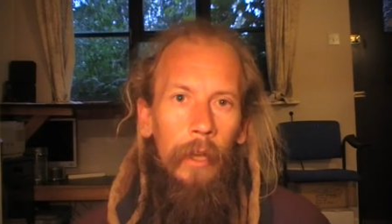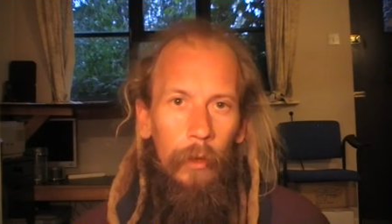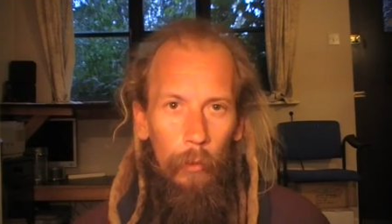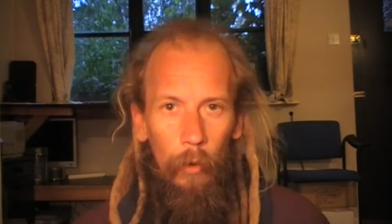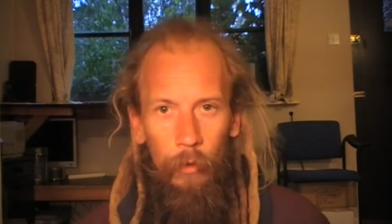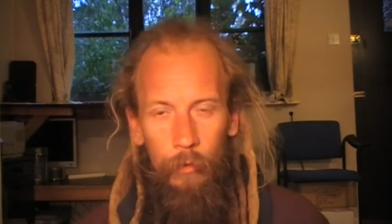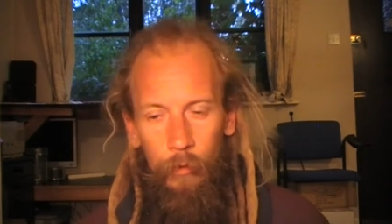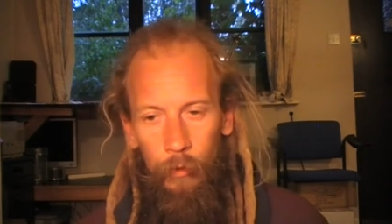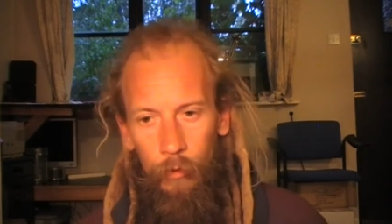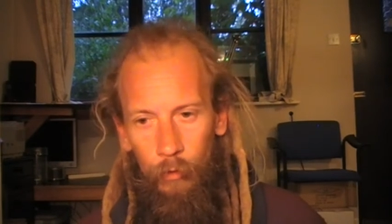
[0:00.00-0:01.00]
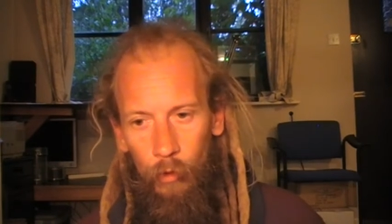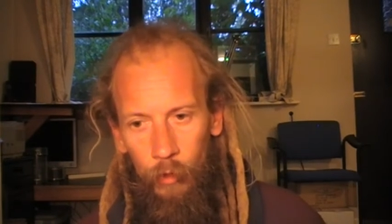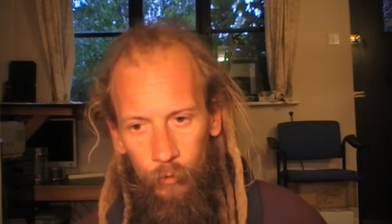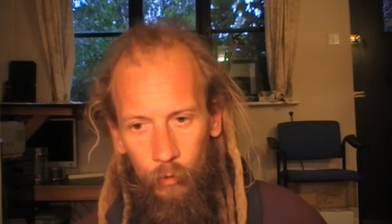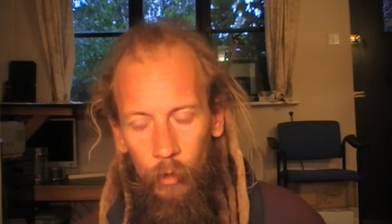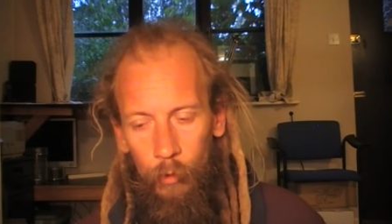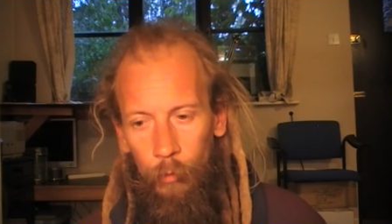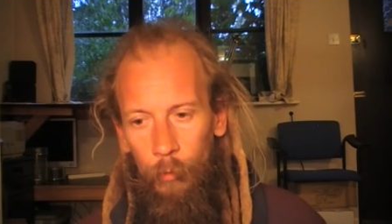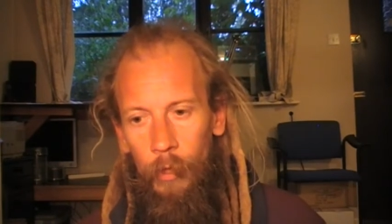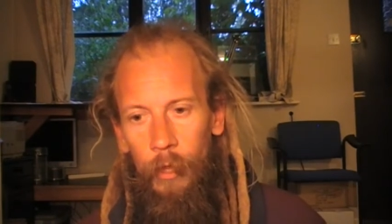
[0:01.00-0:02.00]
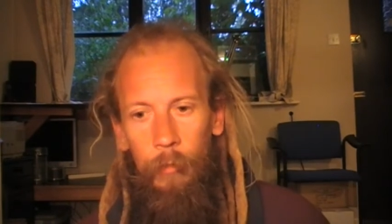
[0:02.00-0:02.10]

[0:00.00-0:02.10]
He walked through the door. His dog was with him.